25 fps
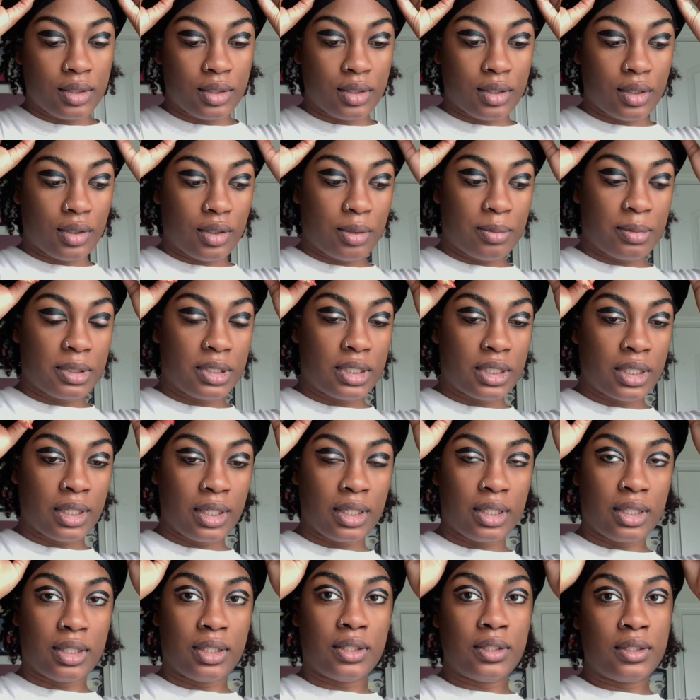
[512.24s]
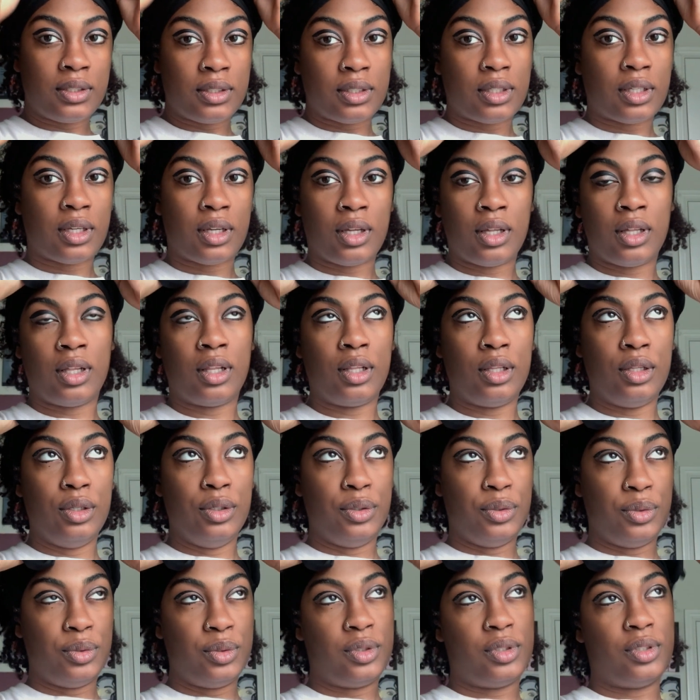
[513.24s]
so I'm gonna take this uh,
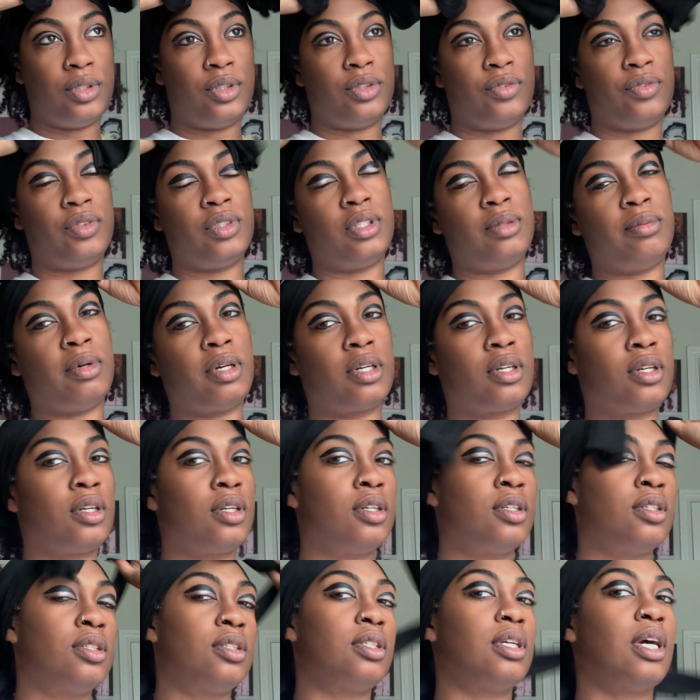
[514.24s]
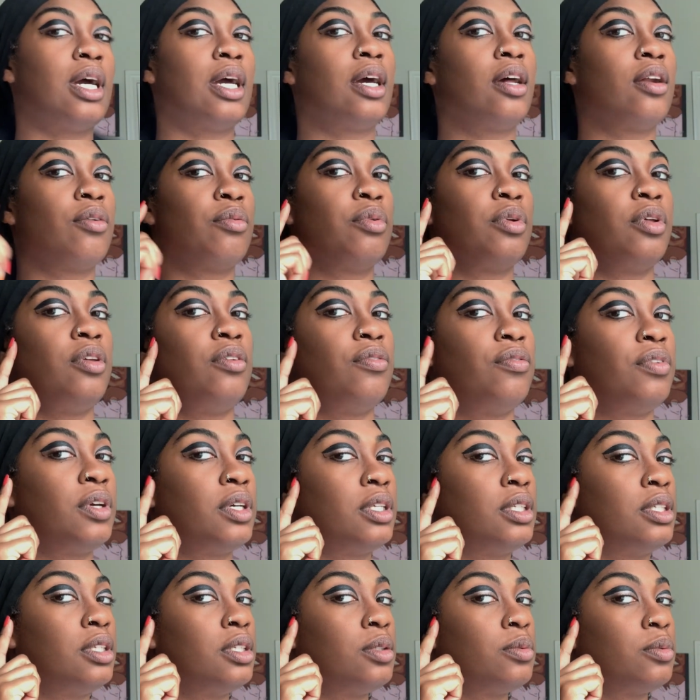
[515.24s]
loose. Hopefully my curls, I gotta really
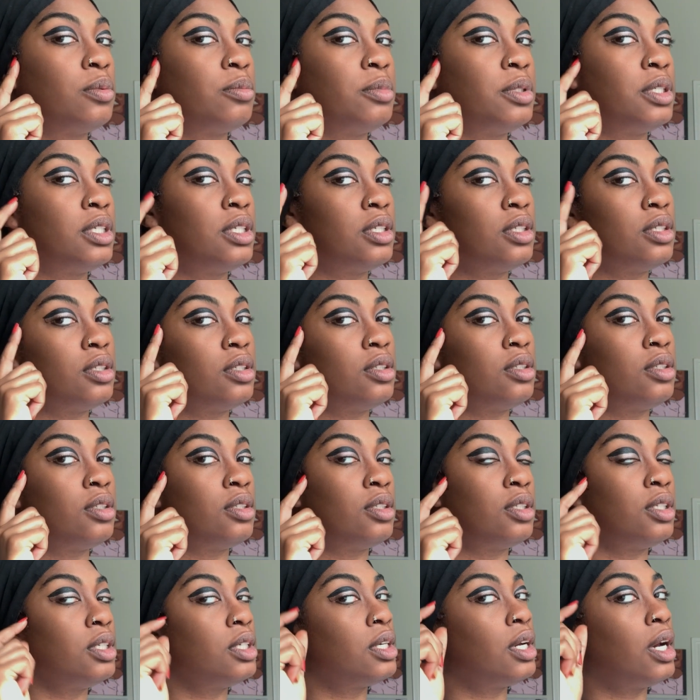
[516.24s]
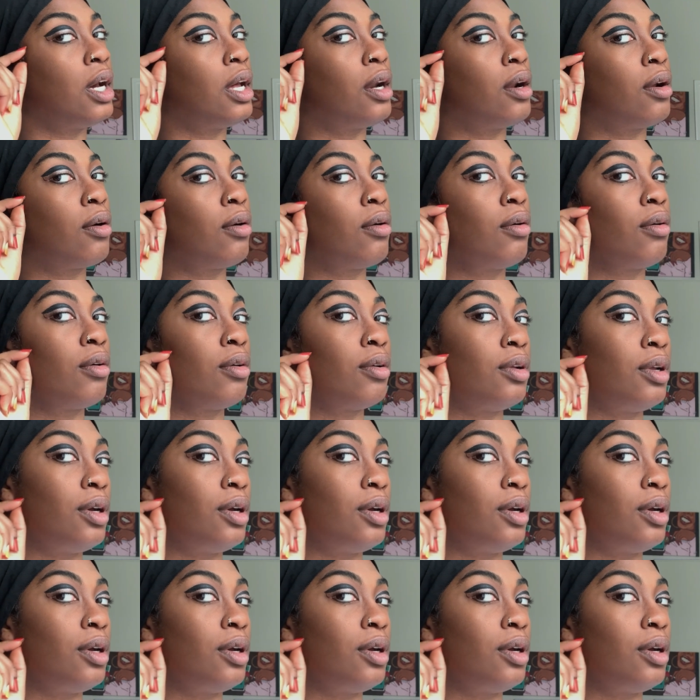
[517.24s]
fix this one because it kind of curled